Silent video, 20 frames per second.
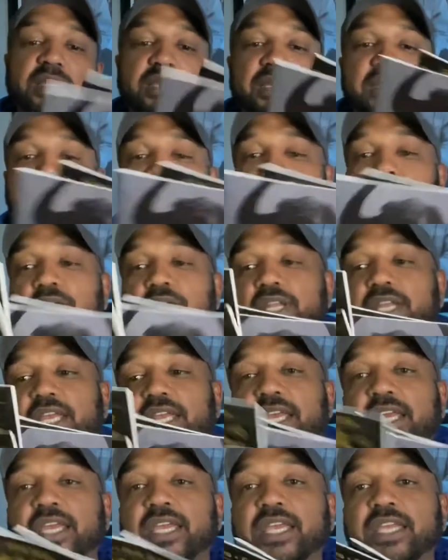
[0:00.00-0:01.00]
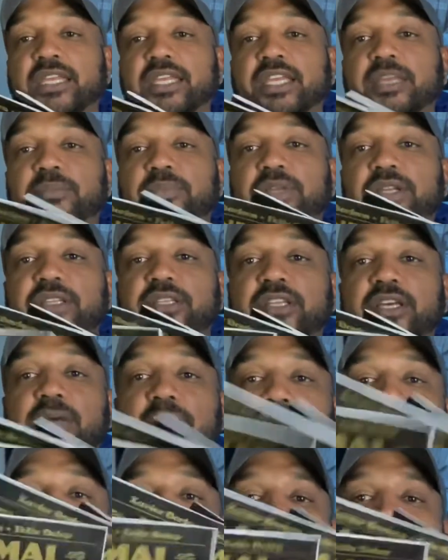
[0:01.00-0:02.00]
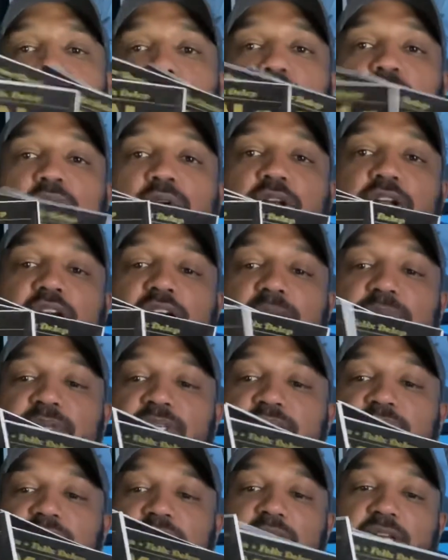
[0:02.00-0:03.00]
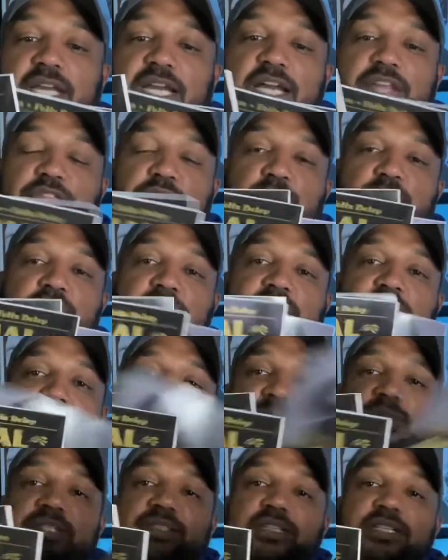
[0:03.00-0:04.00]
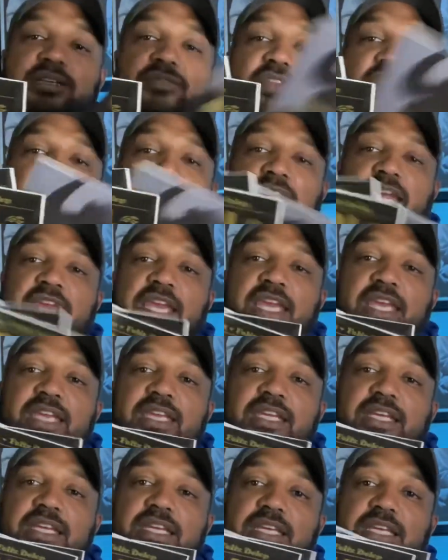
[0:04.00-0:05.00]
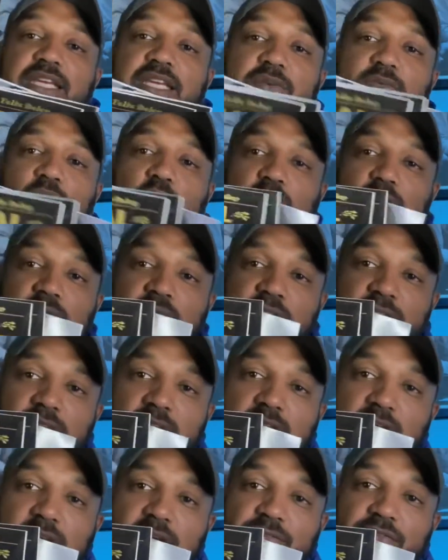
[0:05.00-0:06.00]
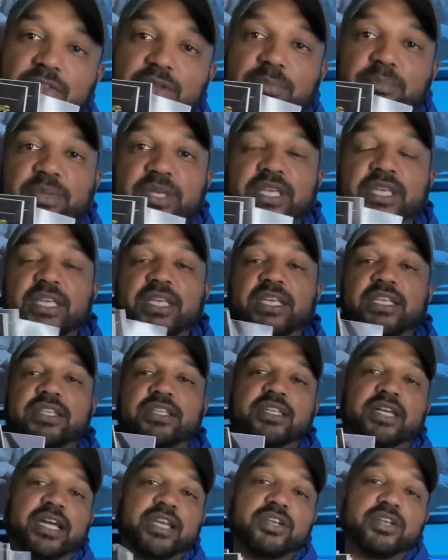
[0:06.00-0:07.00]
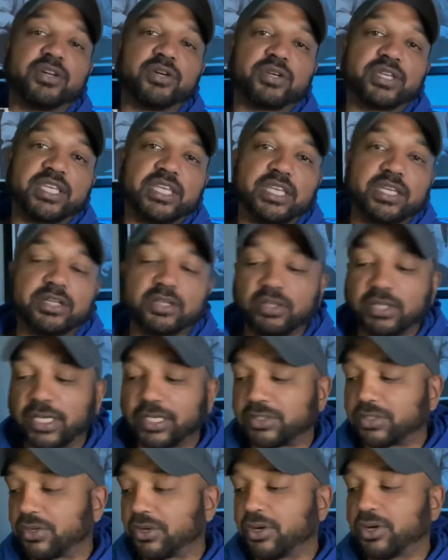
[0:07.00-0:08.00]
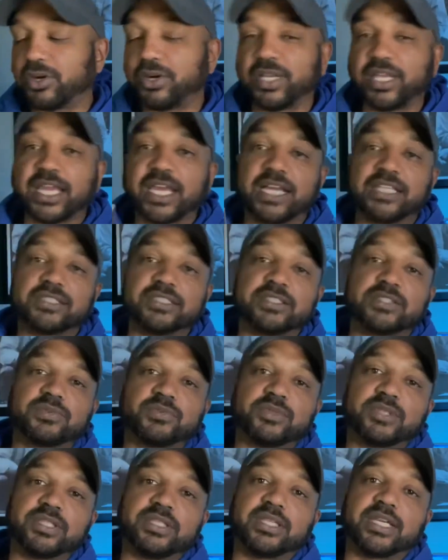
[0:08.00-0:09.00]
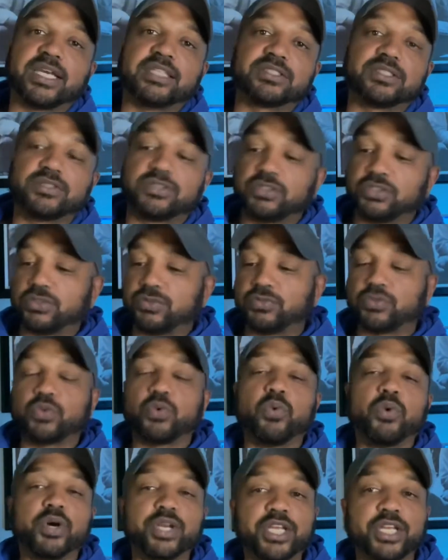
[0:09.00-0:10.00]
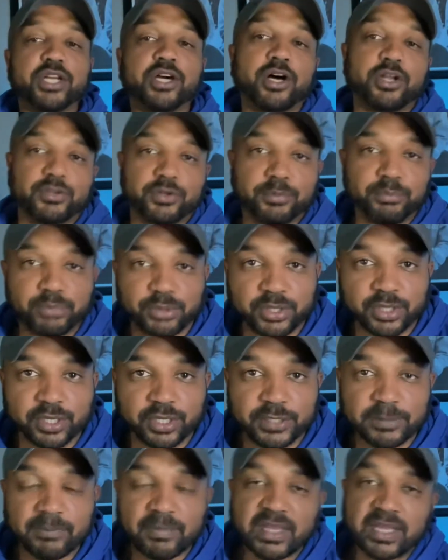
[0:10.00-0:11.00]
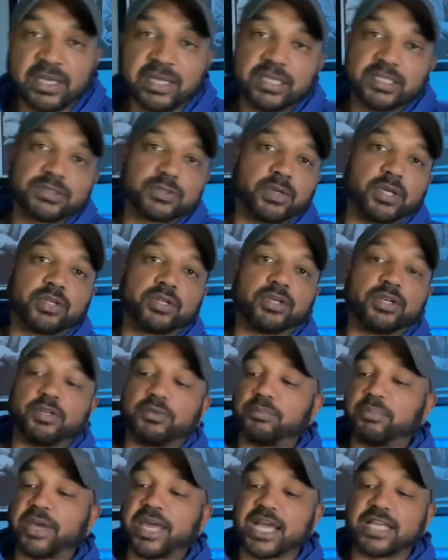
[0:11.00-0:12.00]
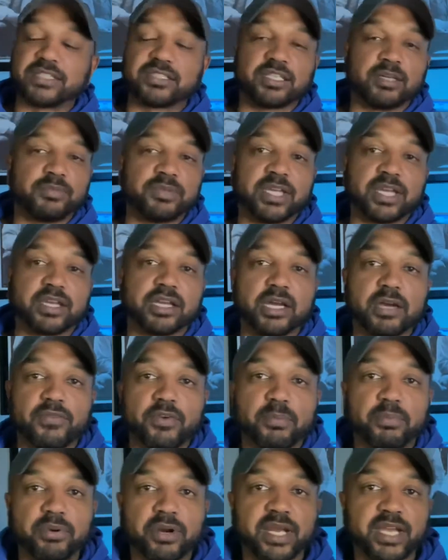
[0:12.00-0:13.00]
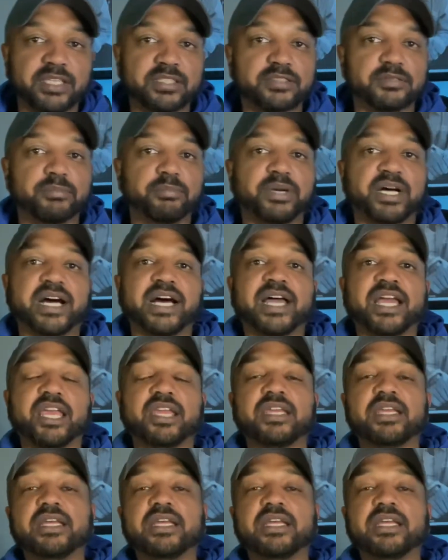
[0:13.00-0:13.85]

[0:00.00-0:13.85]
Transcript: I went ahead and picked up 2 more copies. So I got 3 copies of the A and 1 of the B. I know Key Collector already has this one as a $20 book, so I couldn't pass up that cover price by.